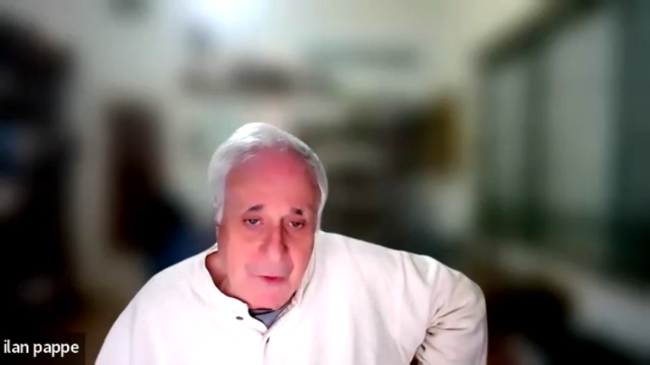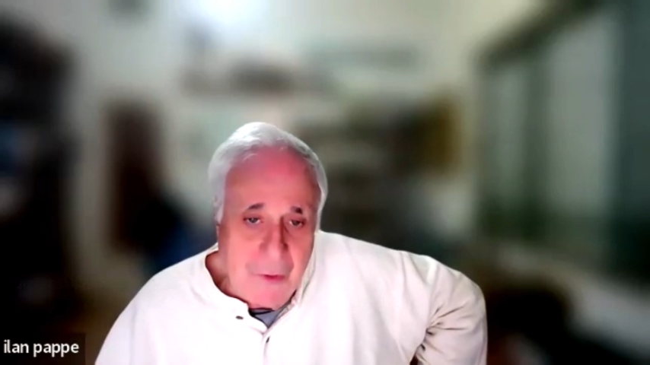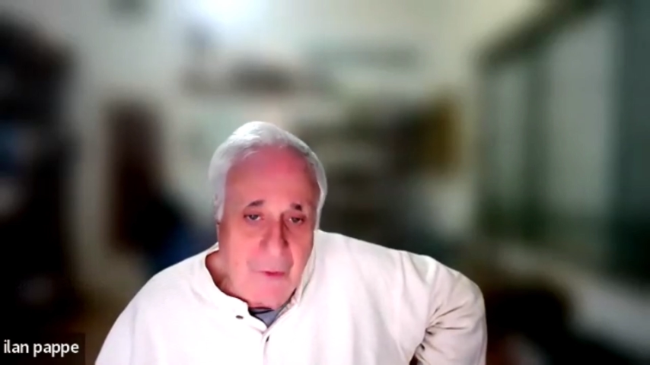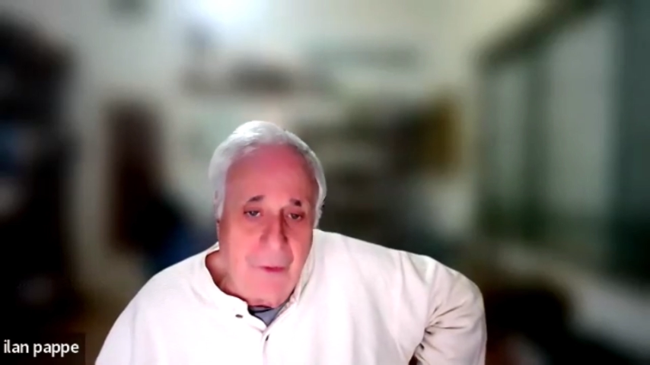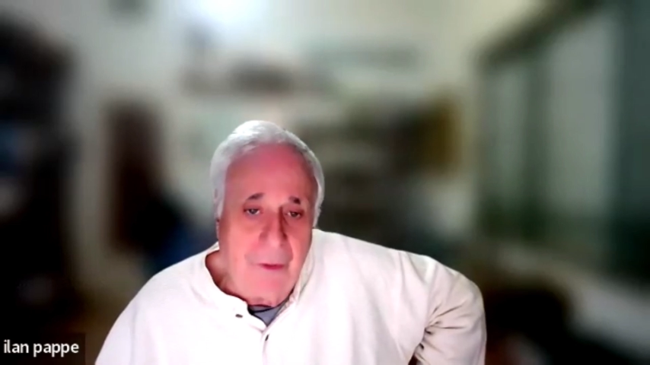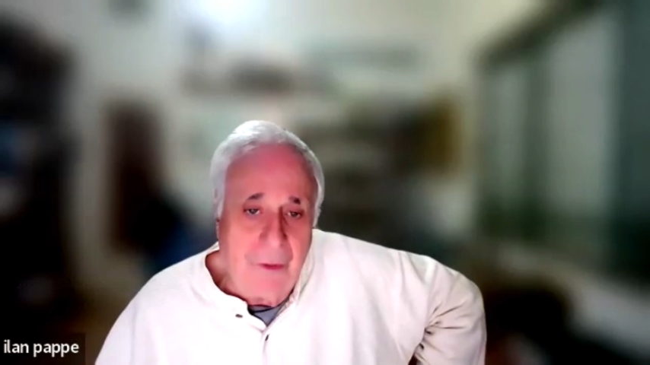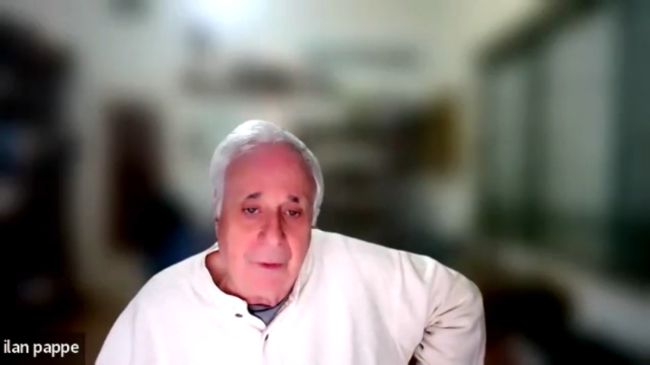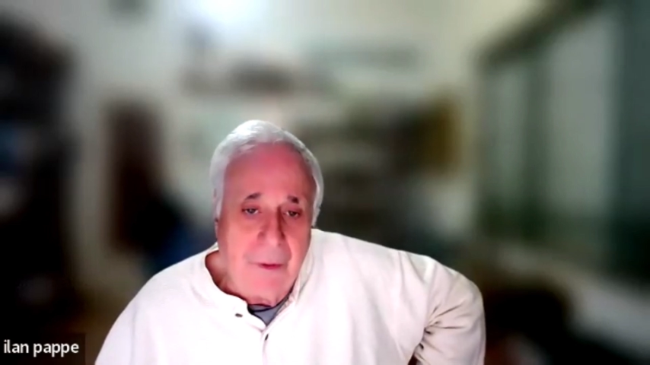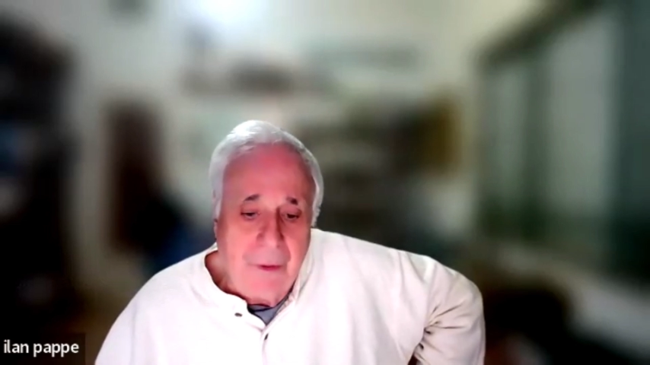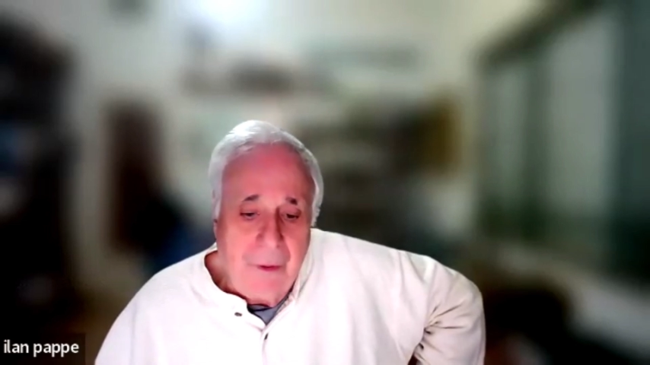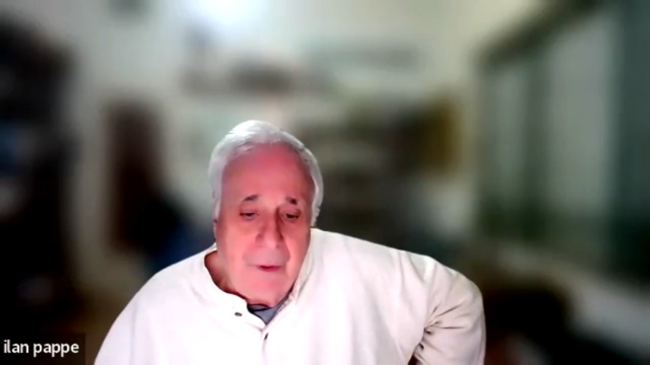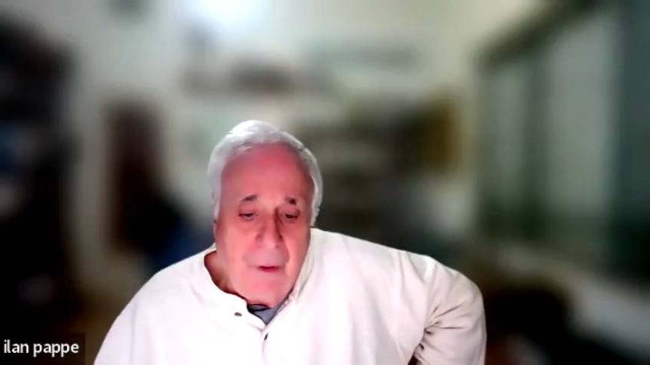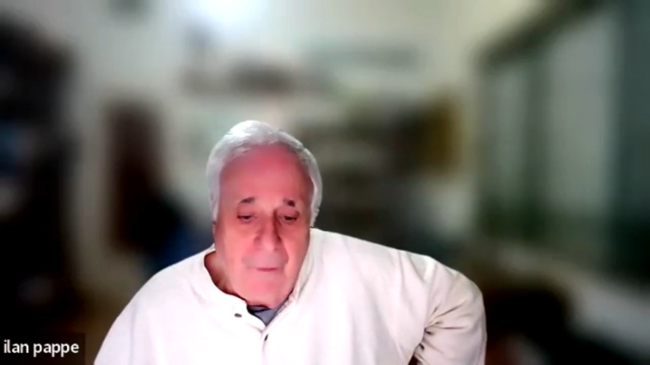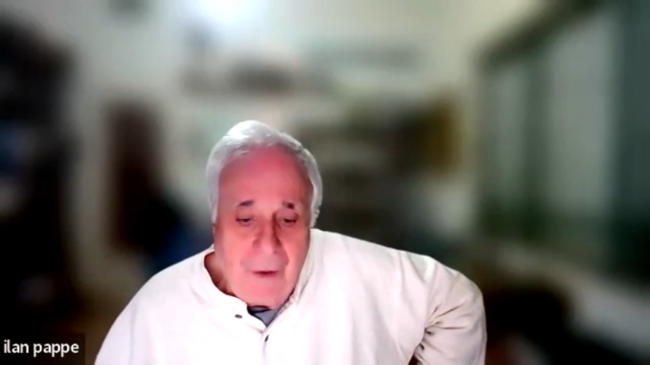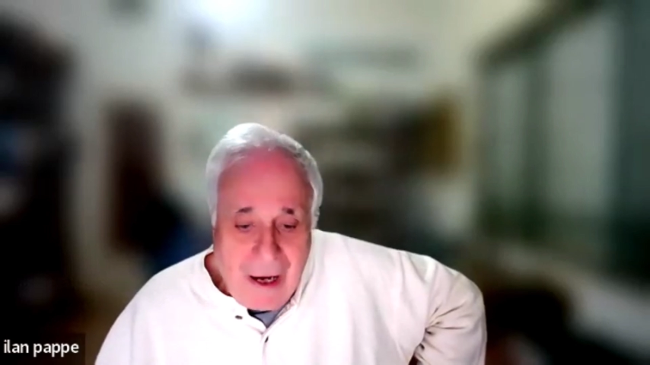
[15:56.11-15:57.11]
school,
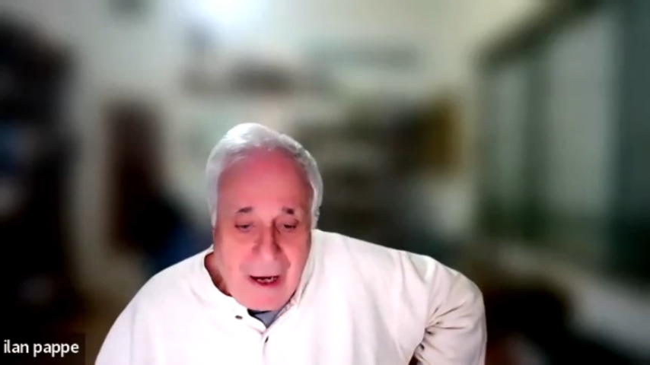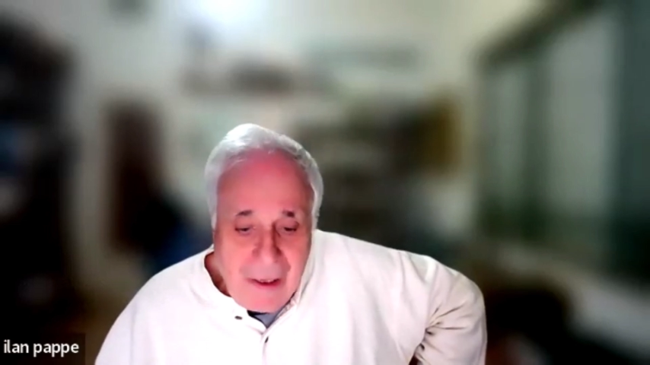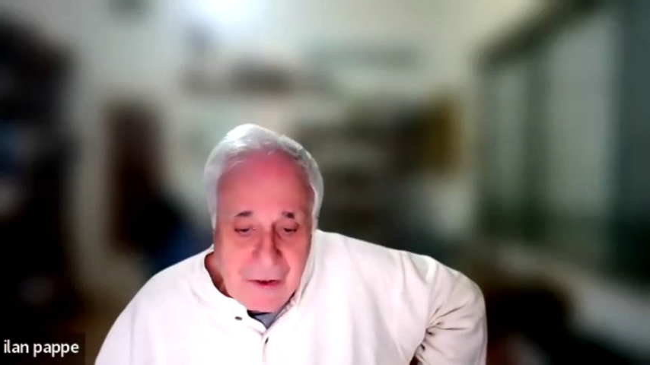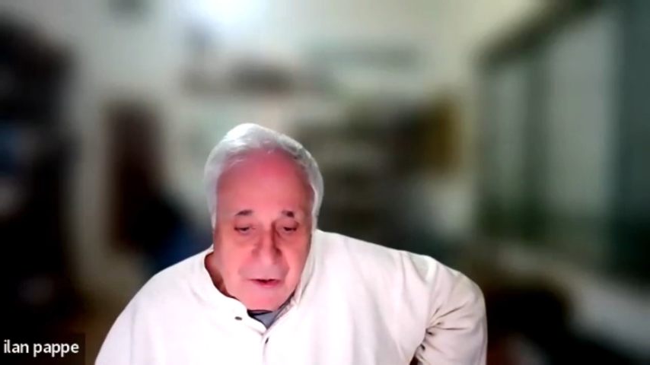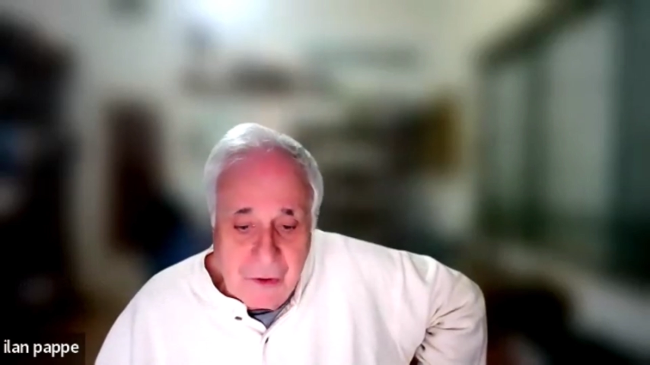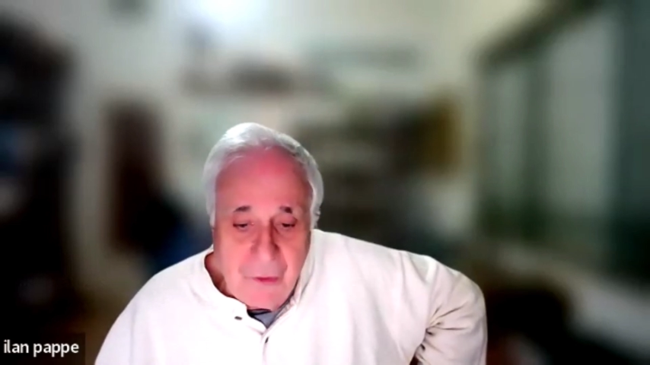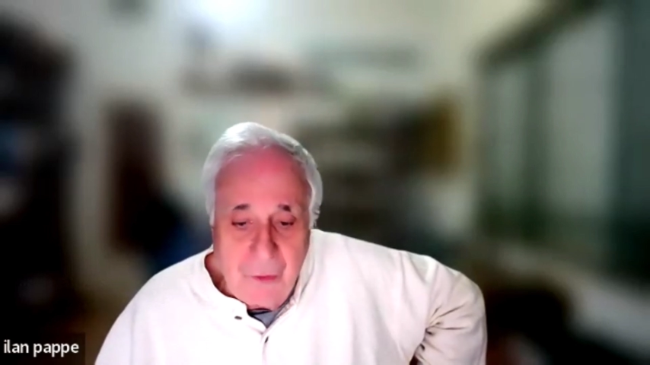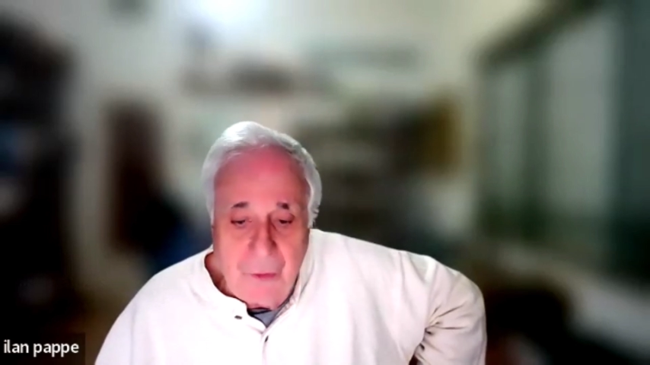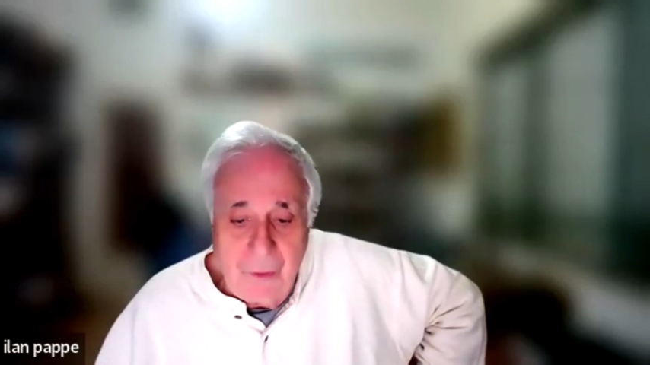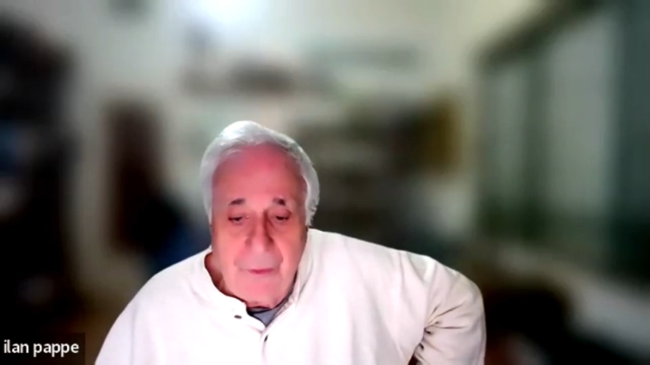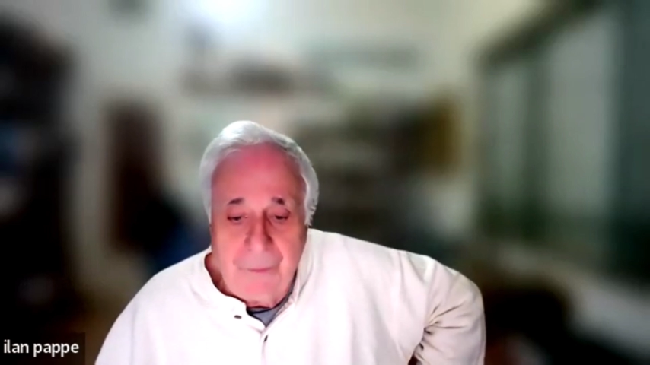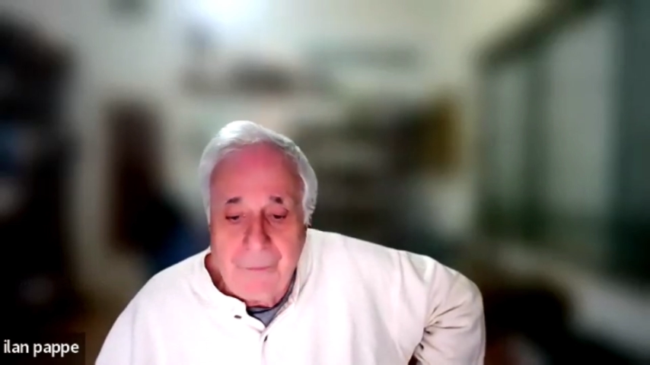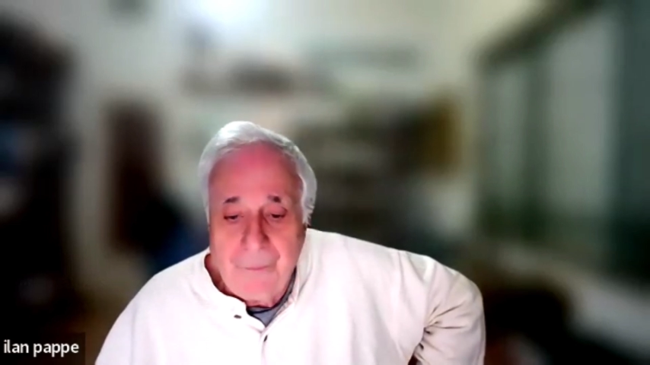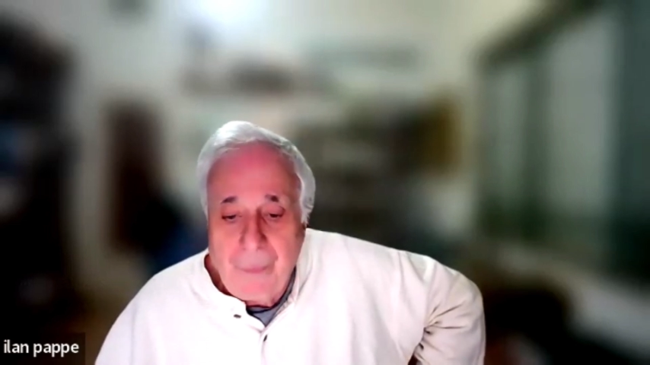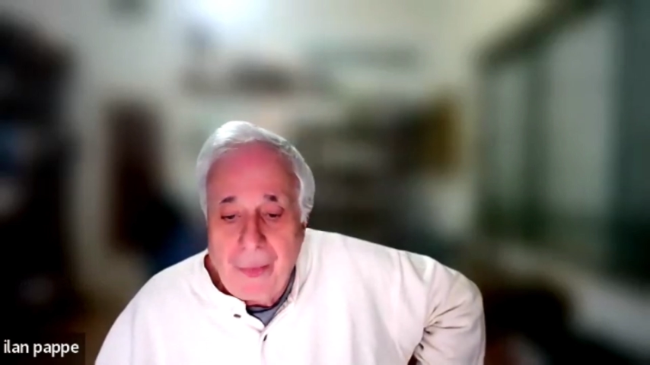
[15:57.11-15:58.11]
of high
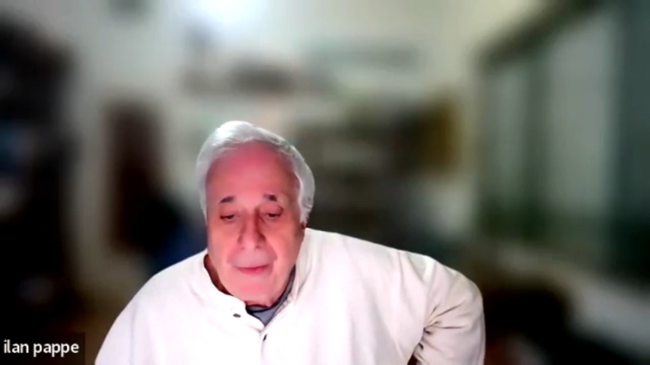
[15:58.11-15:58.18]
school,